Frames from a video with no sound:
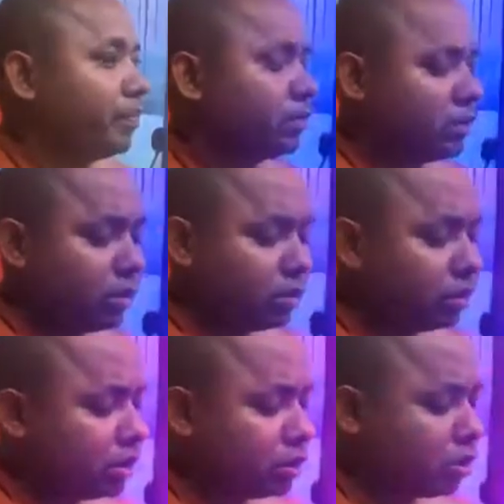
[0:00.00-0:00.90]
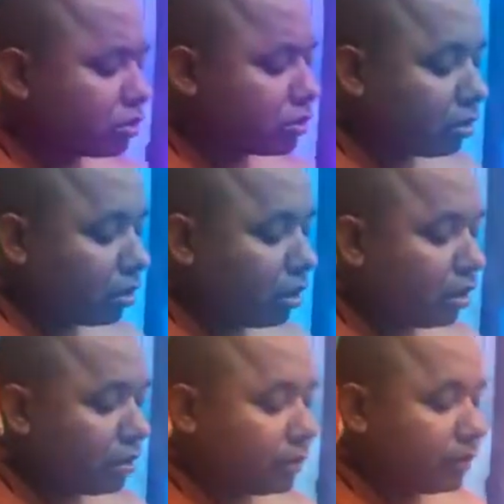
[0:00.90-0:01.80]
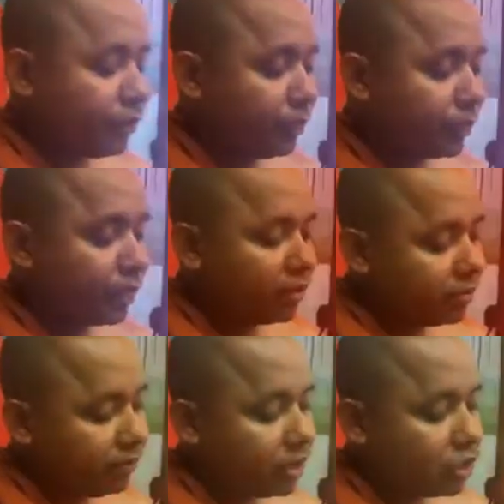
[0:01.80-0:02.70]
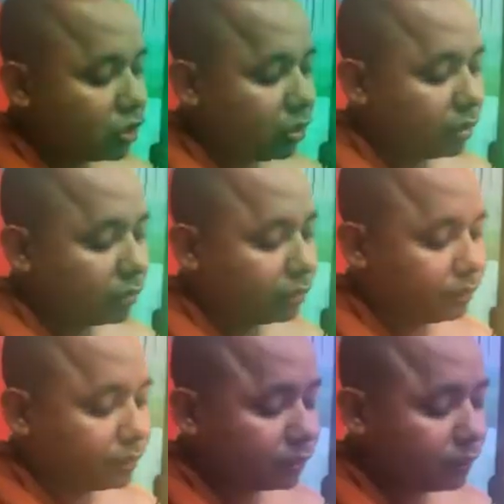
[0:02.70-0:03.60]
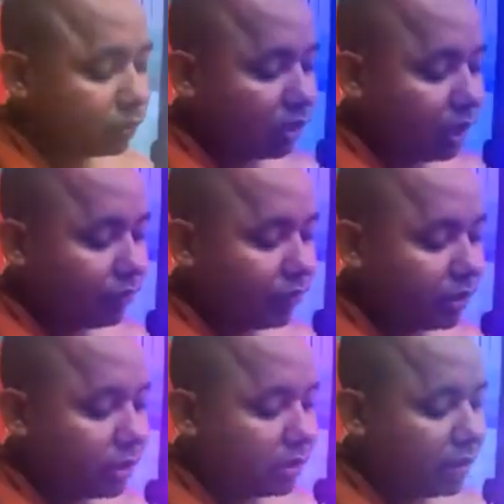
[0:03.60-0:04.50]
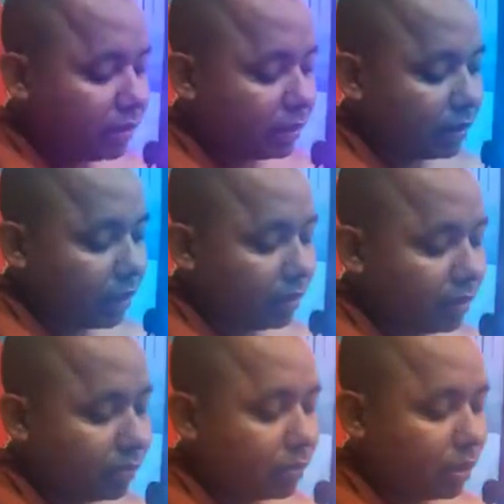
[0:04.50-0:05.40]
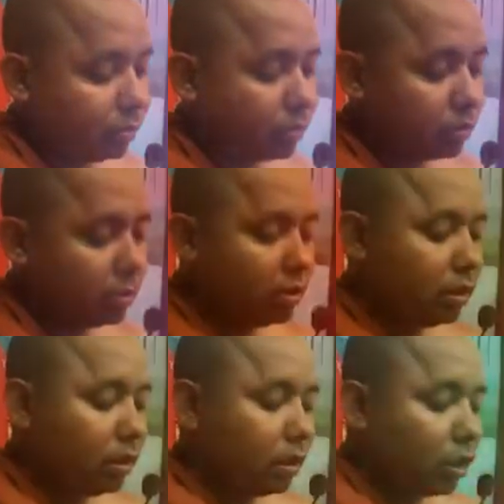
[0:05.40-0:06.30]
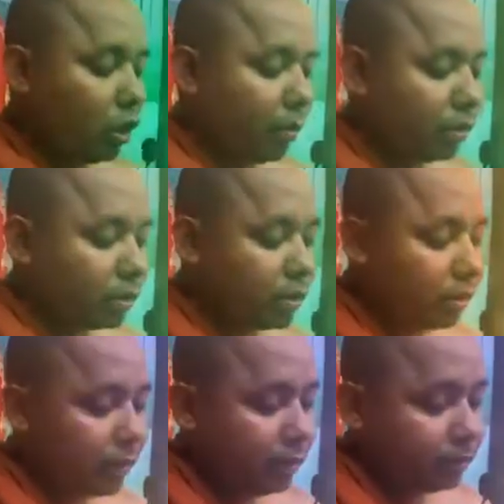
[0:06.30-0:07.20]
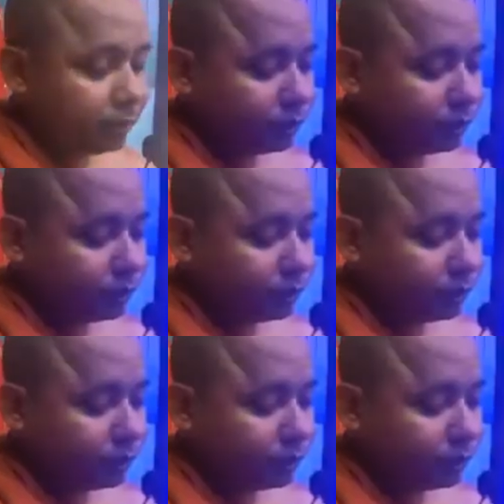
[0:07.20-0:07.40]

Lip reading: So this sutta is not so long, it's very short. So I will read it and then I will give some comment, okay?